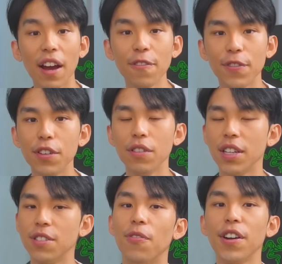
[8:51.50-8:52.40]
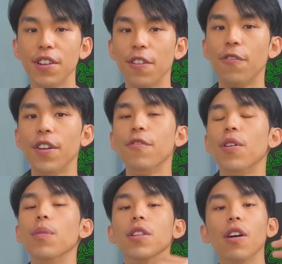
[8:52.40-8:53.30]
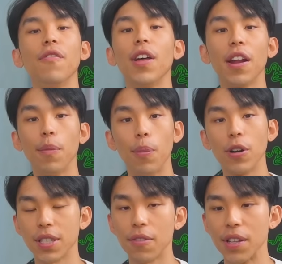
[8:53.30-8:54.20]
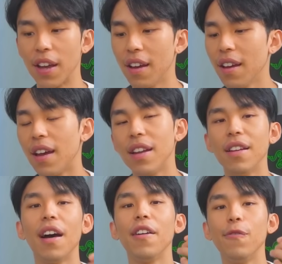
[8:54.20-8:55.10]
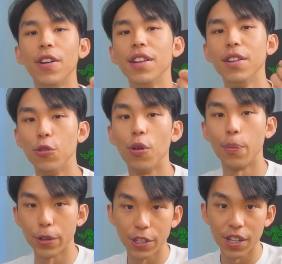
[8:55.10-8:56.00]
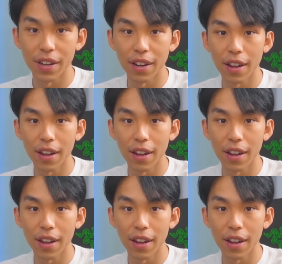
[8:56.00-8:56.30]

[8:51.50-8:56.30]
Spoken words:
I feel is very different from a lot of the other boards out there, and I really do appreciate